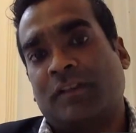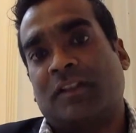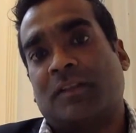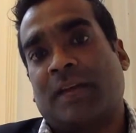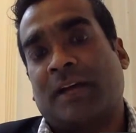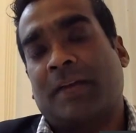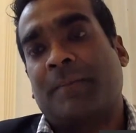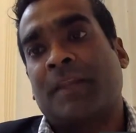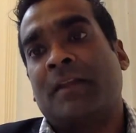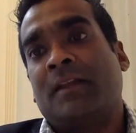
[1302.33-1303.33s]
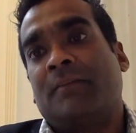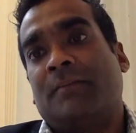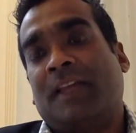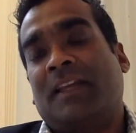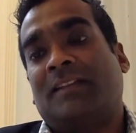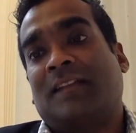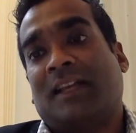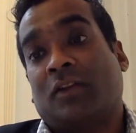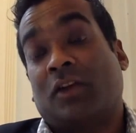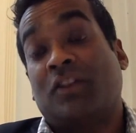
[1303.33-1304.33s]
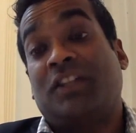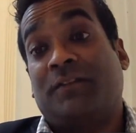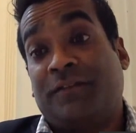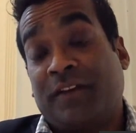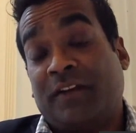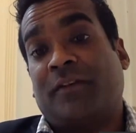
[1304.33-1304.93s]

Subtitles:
It's about making technology fit